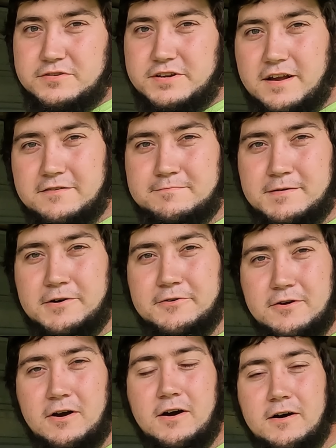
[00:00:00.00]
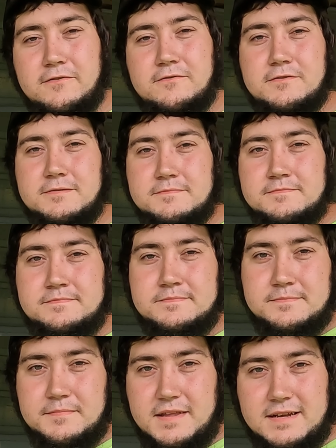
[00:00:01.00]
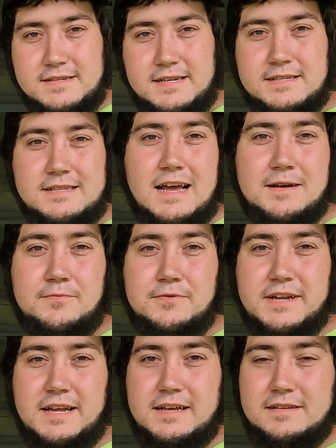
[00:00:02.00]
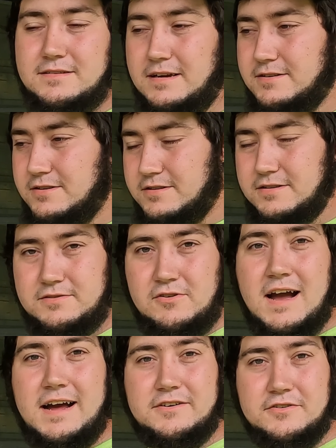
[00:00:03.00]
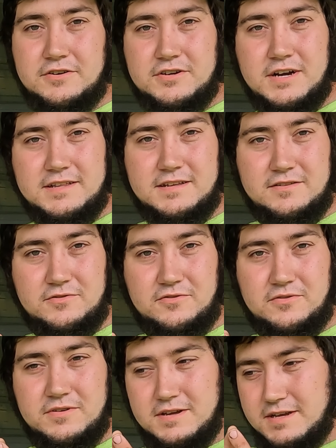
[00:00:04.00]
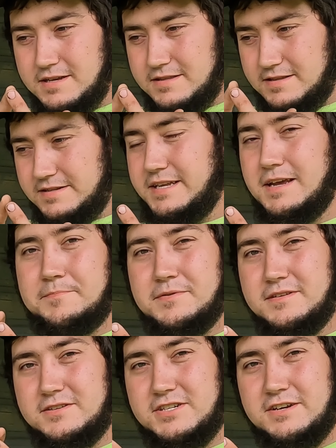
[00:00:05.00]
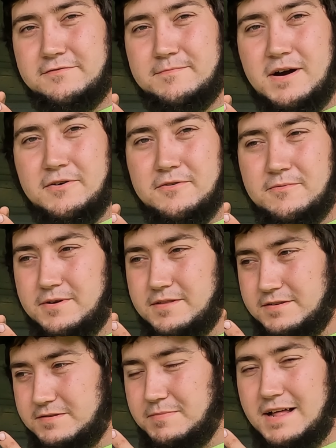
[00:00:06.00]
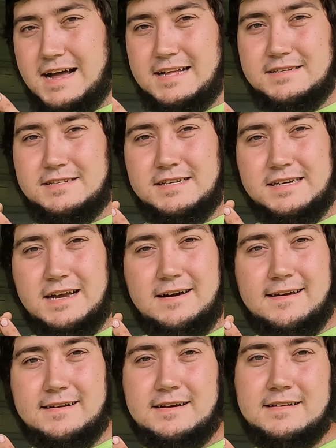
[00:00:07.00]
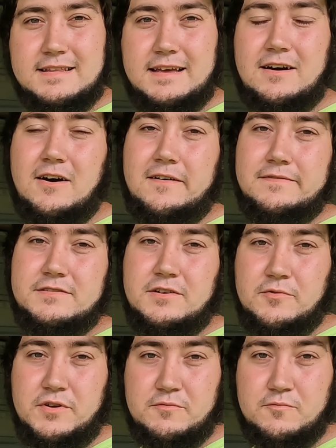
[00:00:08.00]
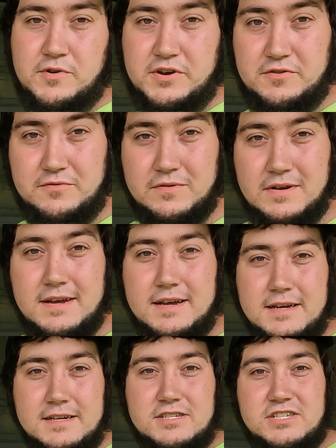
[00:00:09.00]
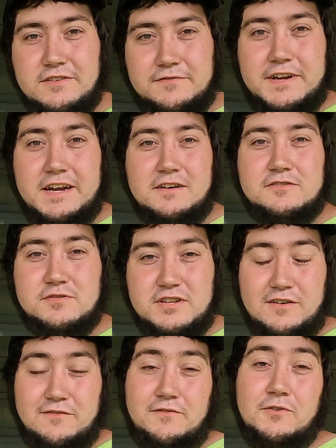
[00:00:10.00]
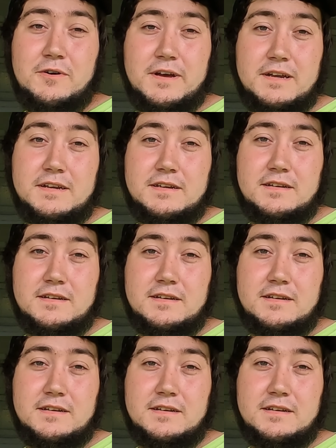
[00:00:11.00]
the shift motor off and disabled it. So I took a grinder and cut the tip of the shift motor where the splines stick out. I cut that off so when you shift gears with your foot,